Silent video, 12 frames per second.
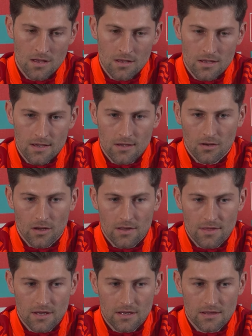Yeah, look, I
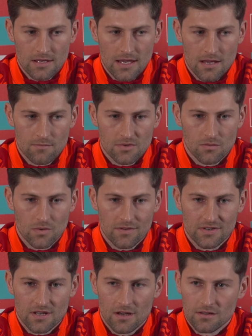think in the games that
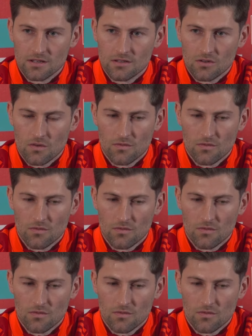we've started so